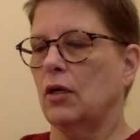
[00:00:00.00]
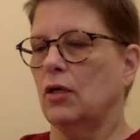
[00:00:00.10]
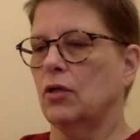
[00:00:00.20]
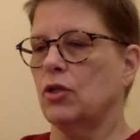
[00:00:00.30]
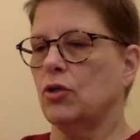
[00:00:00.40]

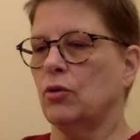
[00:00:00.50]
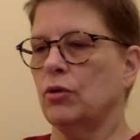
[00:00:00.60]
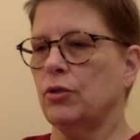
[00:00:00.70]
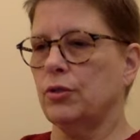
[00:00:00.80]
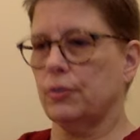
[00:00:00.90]

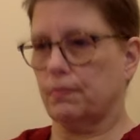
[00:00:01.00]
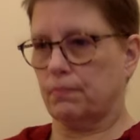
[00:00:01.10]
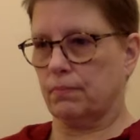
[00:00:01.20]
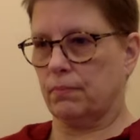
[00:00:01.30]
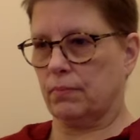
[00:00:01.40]
Shoulders
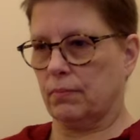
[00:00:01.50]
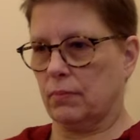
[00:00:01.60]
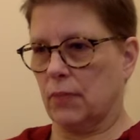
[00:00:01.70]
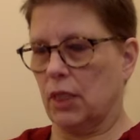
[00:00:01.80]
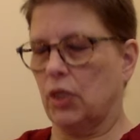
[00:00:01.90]

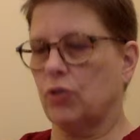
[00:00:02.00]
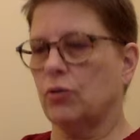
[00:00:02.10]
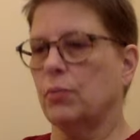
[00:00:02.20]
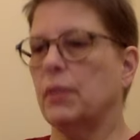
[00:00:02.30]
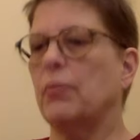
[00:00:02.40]
should
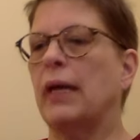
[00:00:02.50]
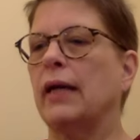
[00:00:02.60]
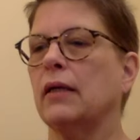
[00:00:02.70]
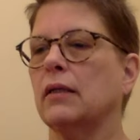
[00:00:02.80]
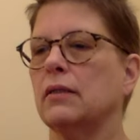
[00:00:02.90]
be back
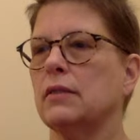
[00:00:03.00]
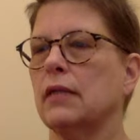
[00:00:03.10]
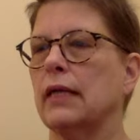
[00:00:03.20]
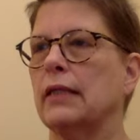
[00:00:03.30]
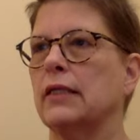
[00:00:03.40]

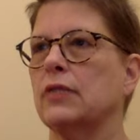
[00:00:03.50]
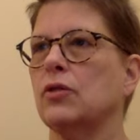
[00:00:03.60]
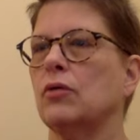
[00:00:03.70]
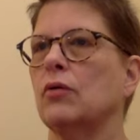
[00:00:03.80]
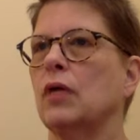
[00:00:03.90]
slightly.
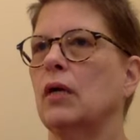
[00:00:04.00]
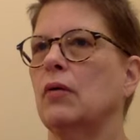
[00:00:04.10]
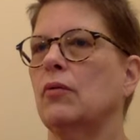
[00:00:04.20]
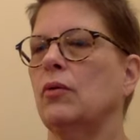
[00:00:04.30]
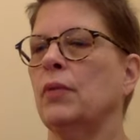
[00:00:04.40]
So
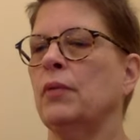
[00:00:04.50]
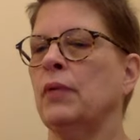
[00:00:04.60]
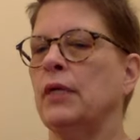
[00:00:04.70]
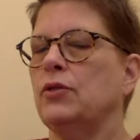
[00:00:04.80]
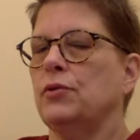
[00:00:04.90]
normally what I
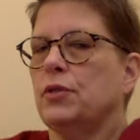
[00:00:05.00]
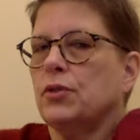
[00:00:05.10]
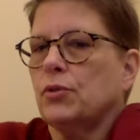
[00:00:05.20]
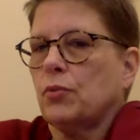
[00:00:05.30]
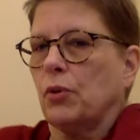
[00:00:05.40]
do is
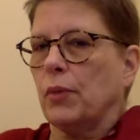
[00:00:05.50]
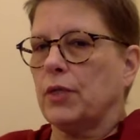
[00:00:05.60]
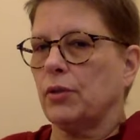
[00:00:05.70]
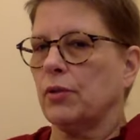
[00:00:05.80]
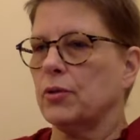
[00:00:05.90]
just roll my
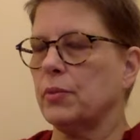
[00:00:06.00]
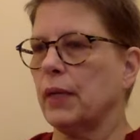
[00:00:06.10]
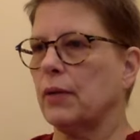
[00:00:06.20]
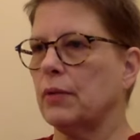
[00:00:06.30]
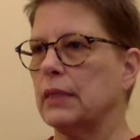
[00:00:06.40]
shoulders
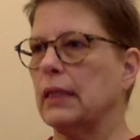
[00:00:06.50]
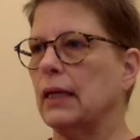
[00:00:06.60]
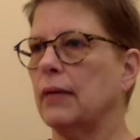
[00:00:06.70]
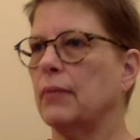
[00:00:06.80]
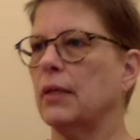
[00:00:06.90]
back one time.